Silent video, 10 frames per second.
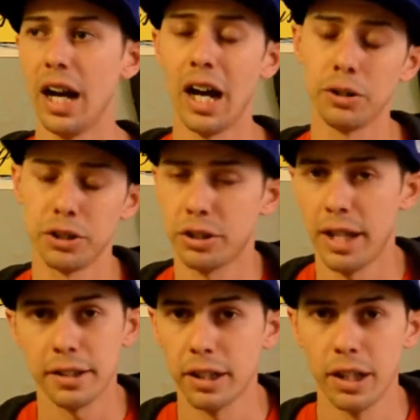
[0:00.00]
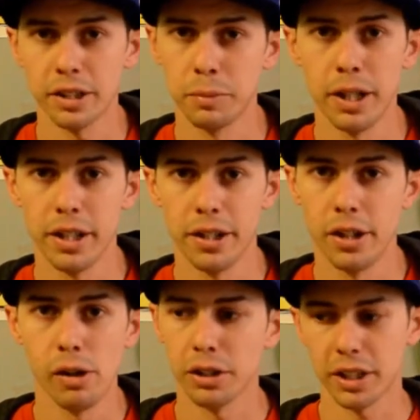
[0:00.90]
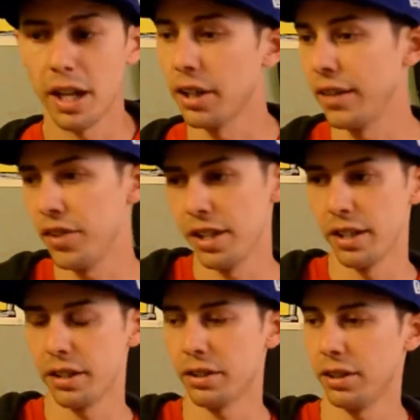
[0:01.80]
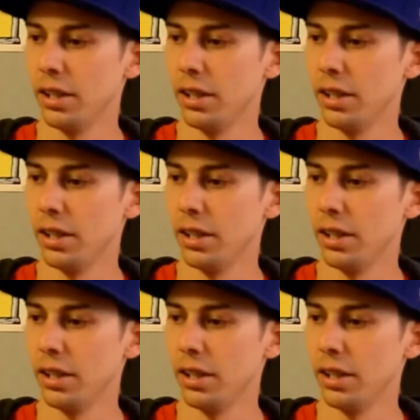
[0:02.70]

I'll just take the less money. You know, I'll say I'll give you this,